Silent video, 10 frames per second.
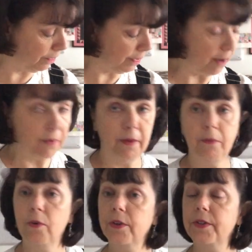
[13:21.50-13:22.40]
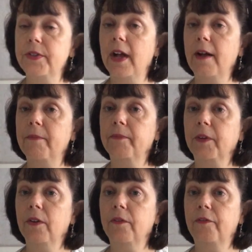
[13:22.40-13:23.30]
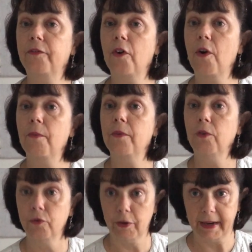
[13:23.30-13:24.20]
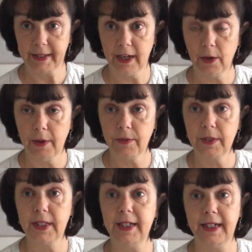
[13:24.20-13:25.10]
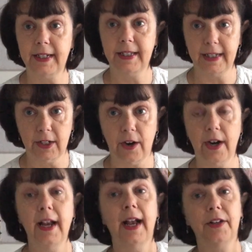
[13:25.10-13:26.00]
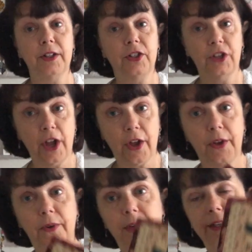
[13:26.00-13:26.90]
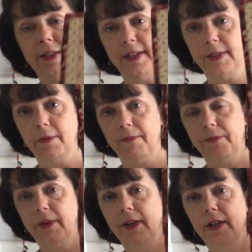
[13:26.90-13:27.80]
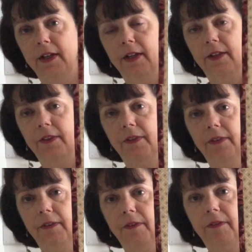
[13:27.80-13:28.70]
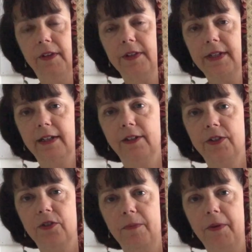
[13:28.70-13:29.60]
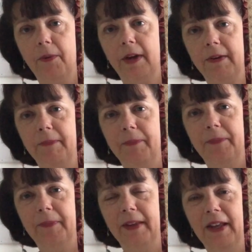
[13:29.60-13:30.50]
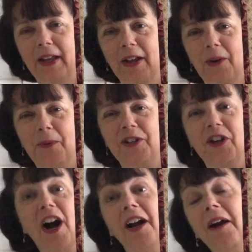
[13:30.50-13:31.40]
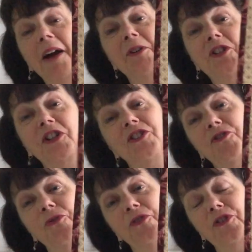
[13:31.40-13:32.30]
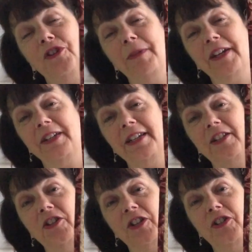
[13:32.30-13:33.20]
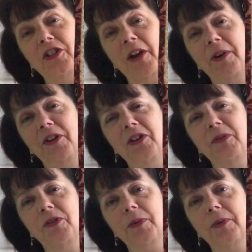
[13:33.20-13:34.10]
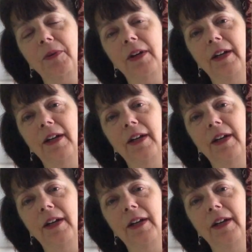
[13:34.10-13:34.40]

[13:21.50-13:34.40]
That one was from Laundry Basket Quilts, Editor's Sitar, and so is this one, this little strippy one, which I was just drawn to because it's just so unusual.